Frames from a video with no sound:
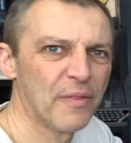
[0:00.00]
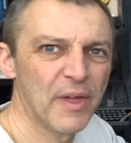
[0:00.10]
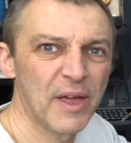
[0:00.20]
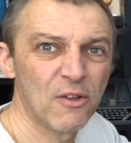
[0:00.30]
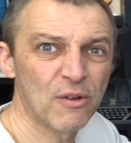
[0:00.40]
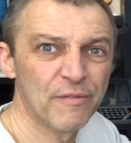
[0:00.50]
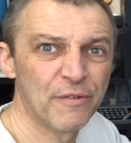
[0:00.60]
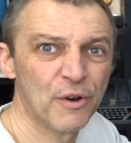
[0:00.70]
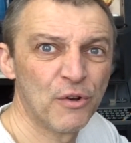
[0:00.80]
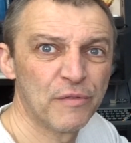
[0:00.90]
They're looking
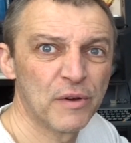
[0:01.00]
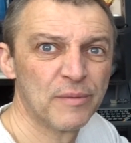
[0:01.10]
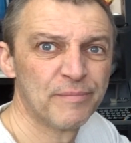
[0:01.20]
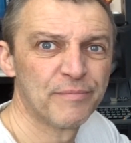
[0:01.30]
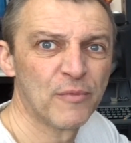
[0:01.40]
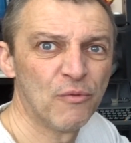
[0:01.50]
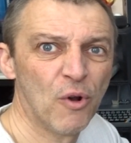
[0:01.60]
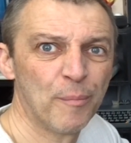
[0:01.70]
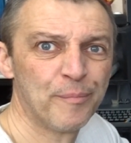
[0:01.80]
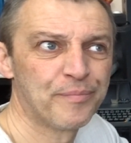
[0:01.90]
for another
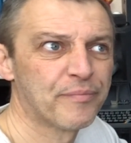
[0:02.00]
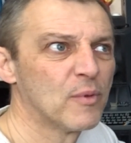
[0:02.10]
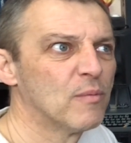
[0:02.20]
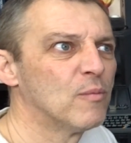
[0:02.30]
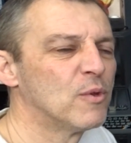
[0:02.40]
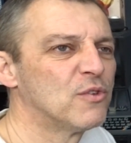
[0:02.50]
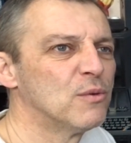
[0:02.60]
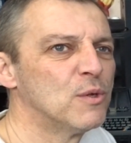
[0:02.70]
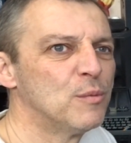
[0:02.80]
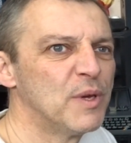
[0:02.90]
ROM, which
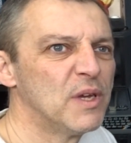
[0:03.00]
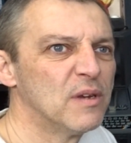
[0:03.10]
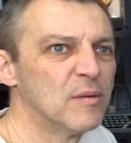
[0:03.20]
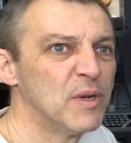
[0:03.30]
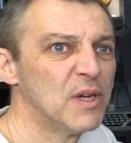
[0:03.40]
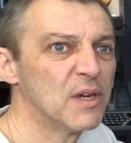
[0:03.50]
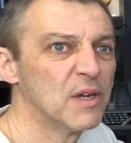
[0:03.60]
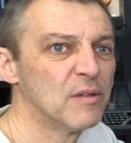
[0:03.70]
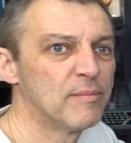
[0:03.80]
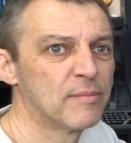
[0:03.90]
will be
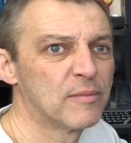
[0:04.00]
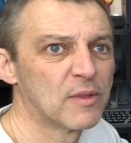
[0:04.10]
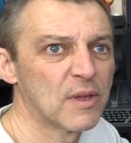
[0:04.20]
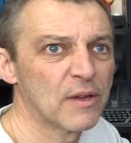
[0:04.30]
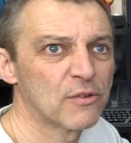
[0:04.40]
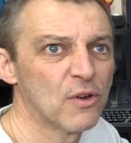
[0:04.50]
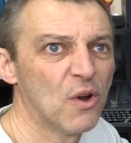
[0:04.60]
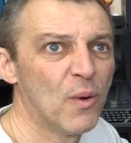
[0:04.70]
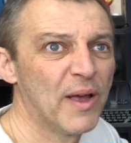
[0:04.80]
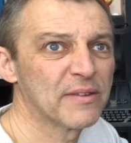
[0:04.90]

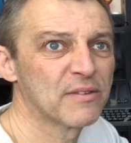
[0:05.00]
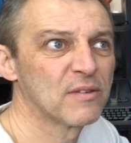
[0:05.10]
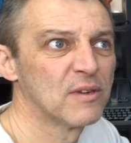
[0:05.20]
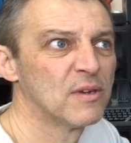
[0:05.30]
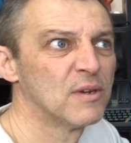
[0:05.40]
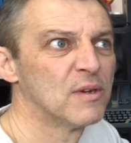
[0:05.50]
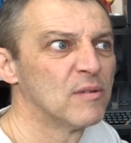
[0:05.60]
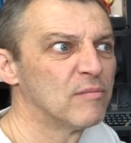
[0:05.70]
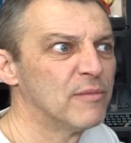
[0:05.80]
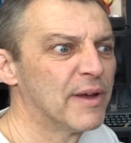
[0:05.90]
Amiga-OS-
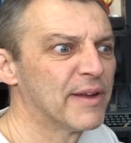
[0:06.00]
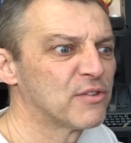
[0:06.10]
I